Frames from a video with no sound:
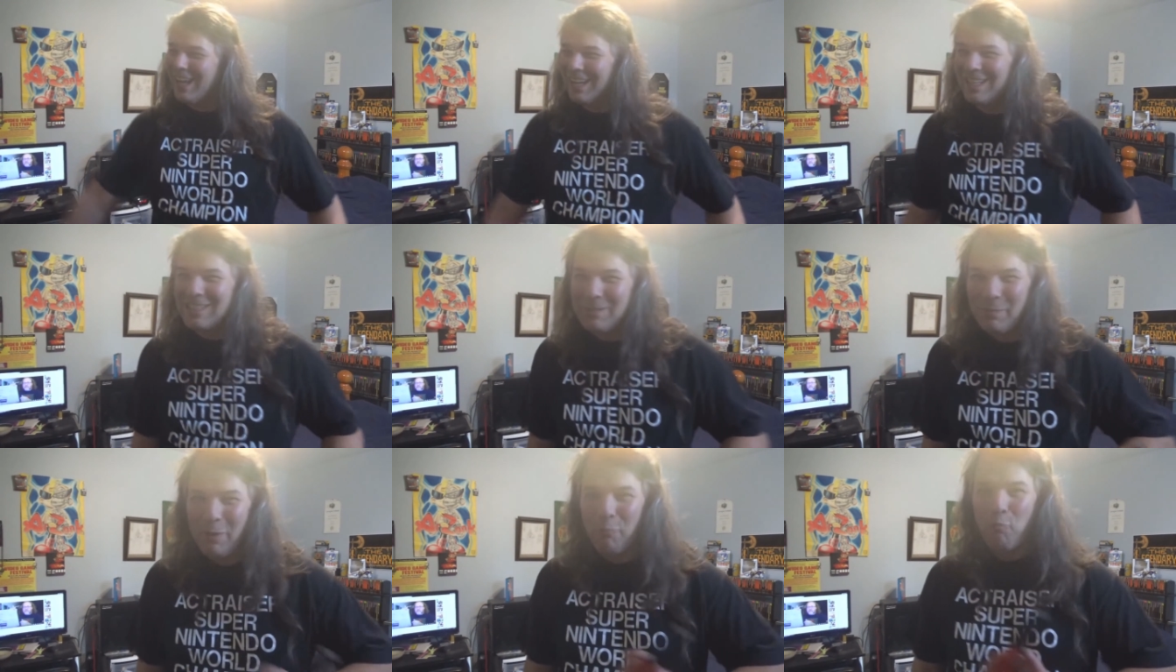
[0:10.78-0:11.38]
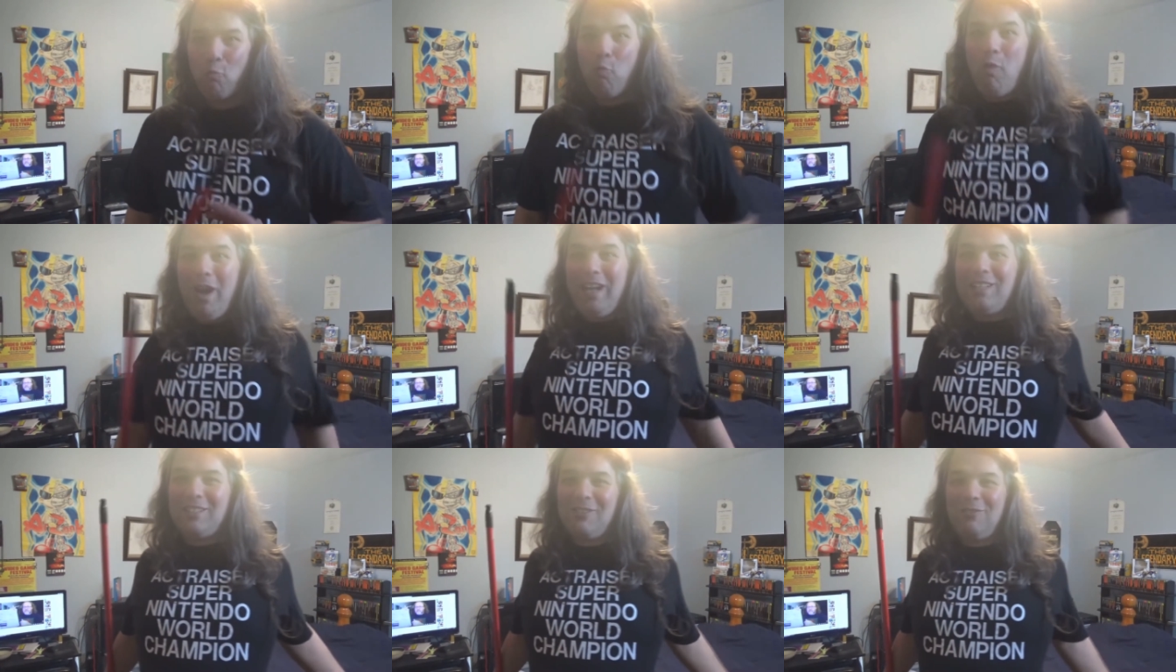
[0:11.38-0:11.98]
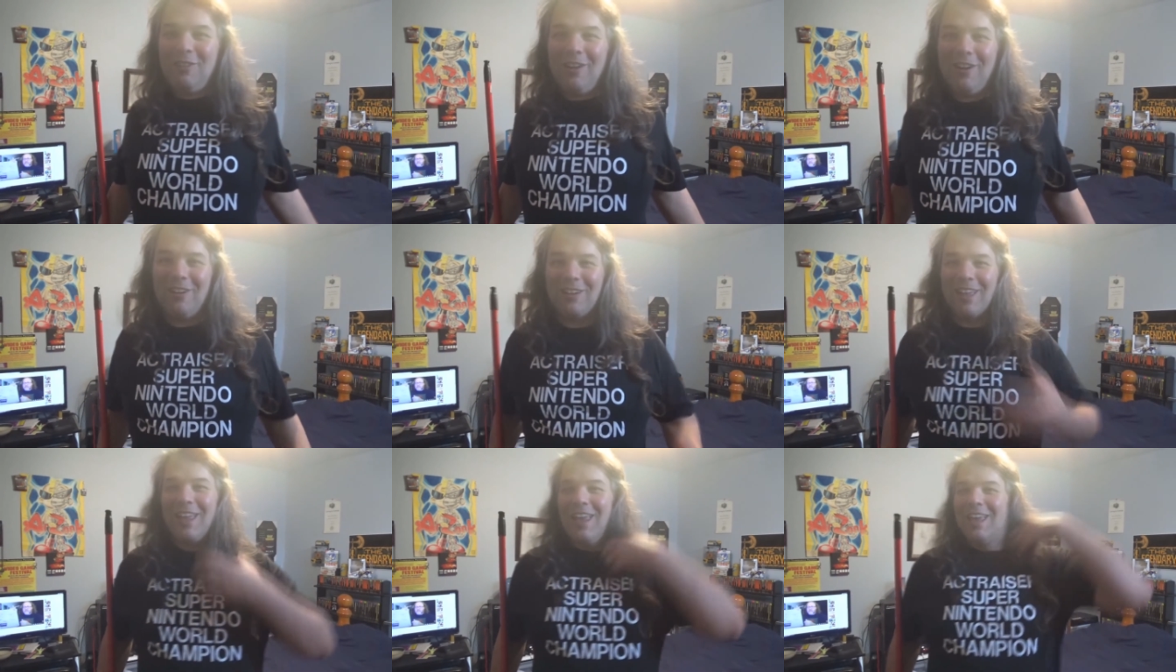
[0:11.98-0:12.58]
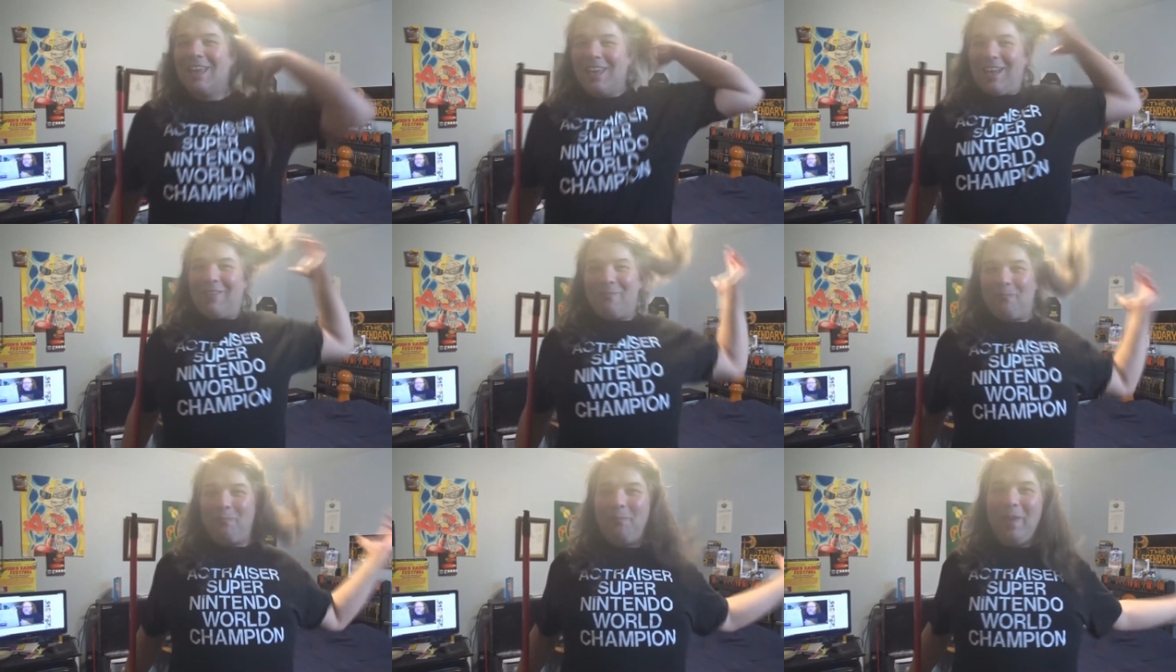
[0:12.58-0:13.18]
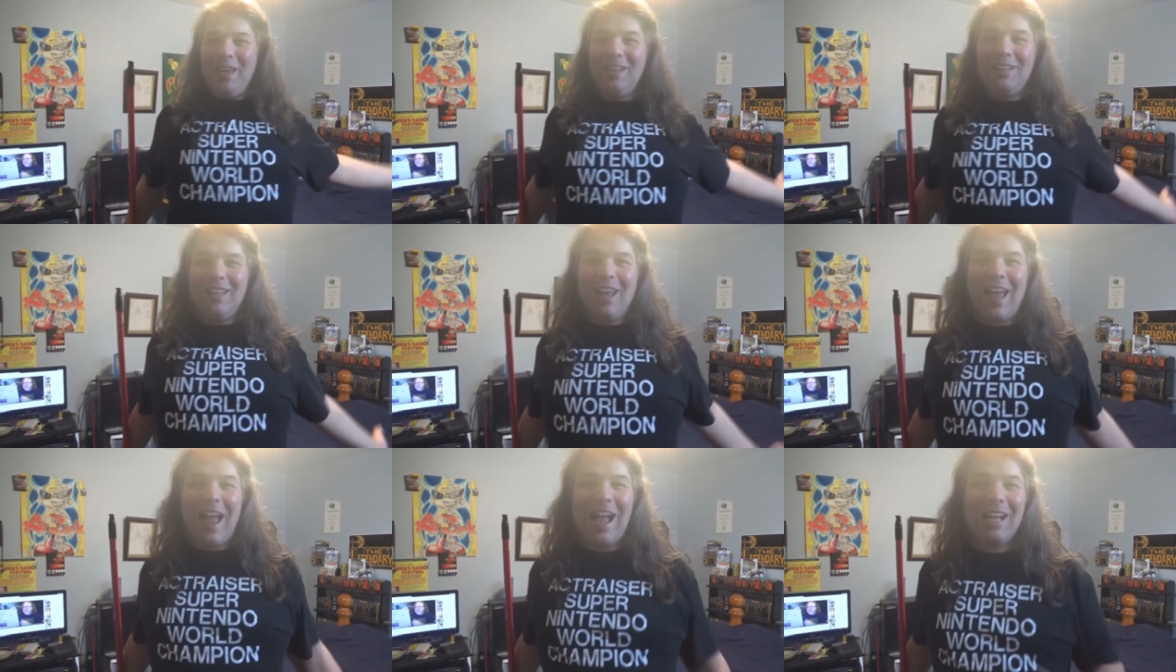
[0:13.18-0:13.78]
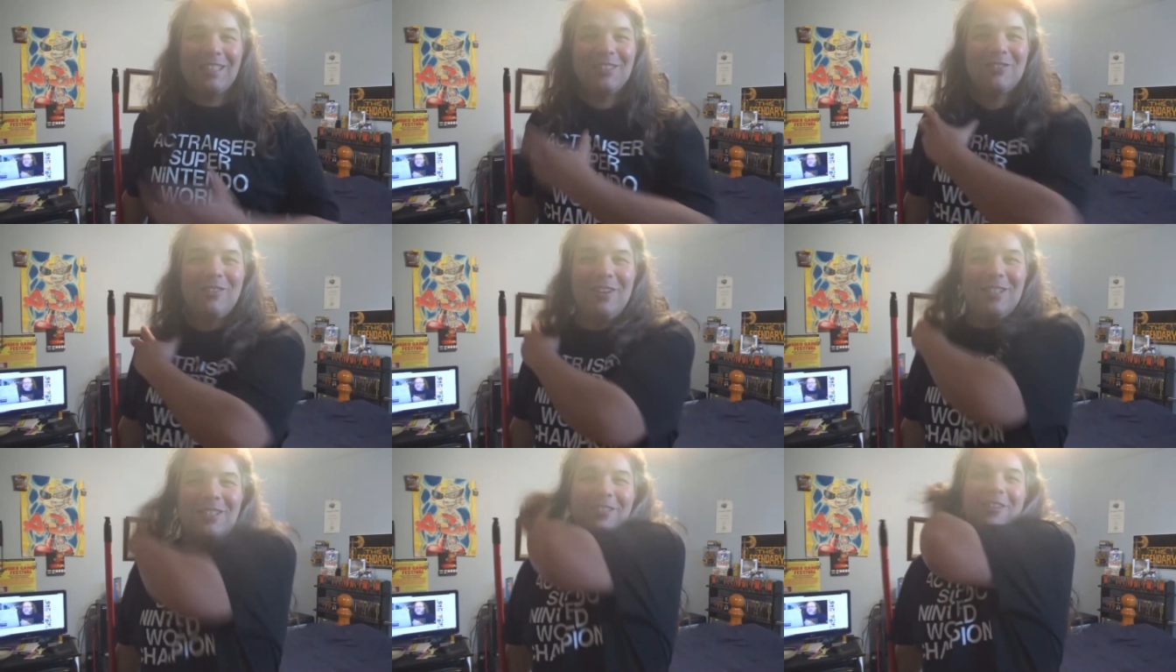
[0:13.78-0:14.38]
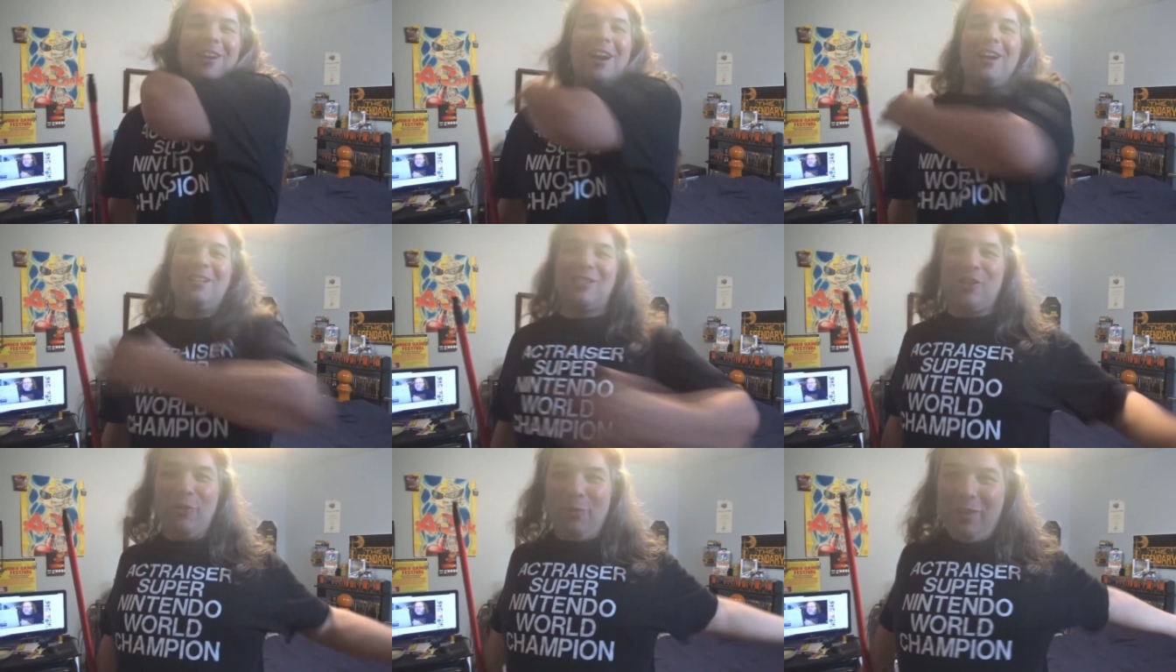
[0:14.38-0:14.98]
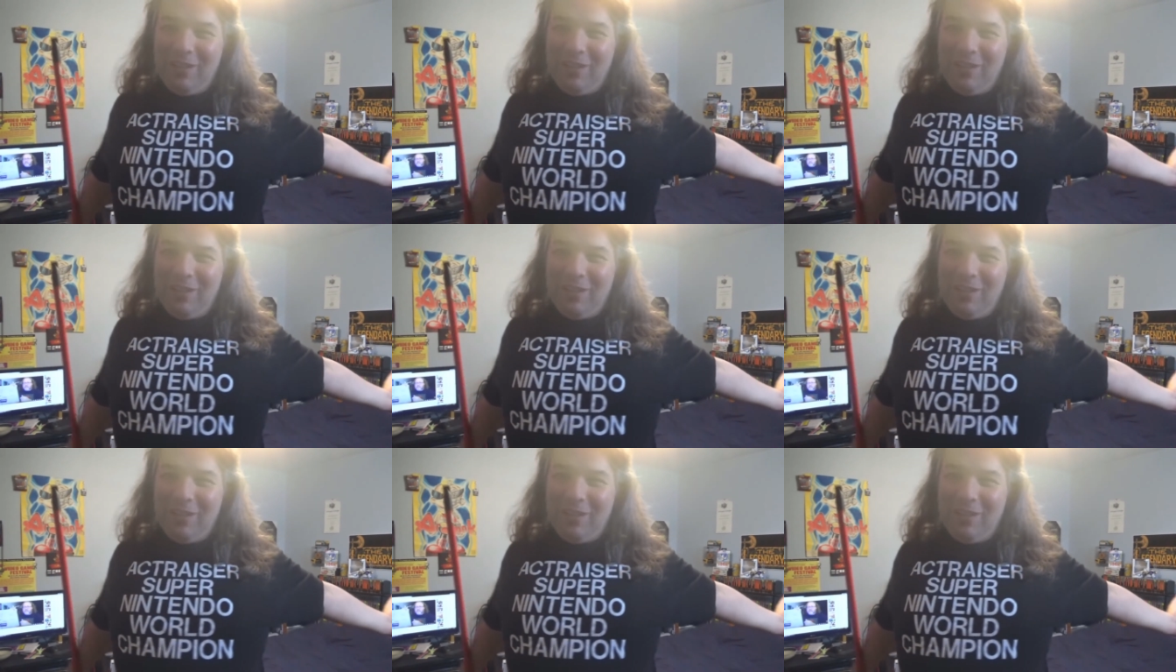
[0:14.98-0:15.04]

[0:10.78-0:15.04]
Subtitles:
It's been way too long. Yeah, being the Actraiser Super